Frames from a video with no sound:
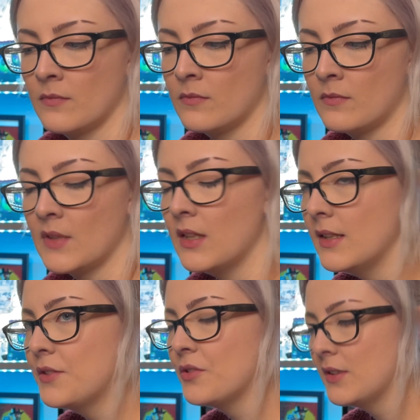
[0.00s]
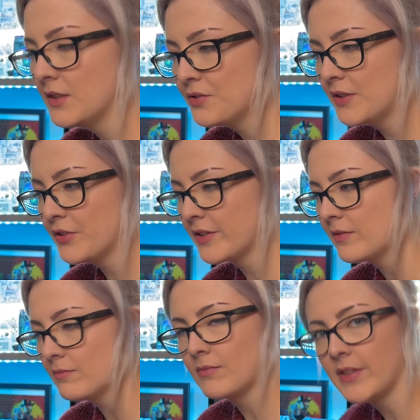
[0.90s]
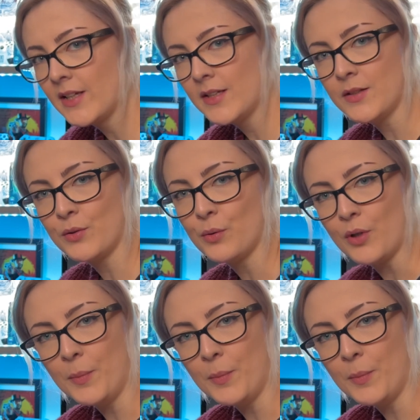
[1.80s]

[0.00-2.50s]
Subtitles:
It literally just says go up.